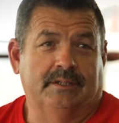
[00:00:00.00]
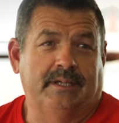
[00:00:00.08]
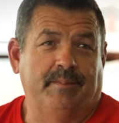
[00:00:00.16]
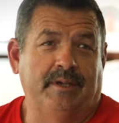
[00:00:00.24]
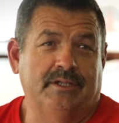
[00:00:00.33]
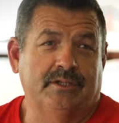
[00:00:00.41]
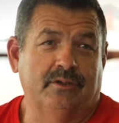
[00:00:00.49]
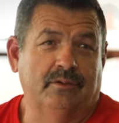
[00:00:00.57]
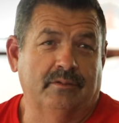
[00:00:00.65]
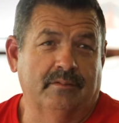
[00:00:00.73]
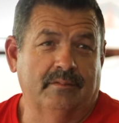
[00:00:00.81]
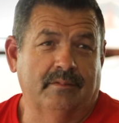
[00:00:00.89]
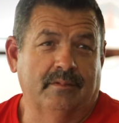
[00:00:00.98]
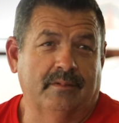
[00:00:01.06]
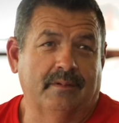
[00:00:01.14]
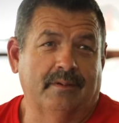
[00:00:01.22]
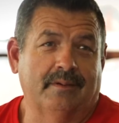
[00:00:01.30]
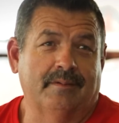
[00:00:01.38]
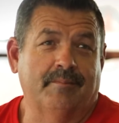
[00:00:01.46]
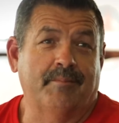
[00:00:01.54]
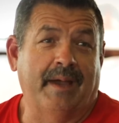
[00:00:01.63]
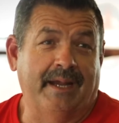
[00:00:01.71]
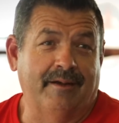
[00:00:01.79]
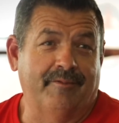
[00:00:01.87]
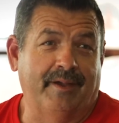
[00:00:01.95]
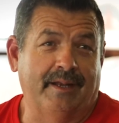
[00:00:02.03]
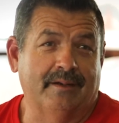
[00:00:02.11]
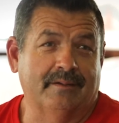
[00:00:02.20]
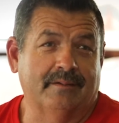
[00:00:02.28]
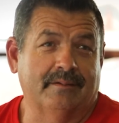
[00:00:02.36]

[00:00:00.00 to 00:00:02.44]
Timmy Tszyu, main event,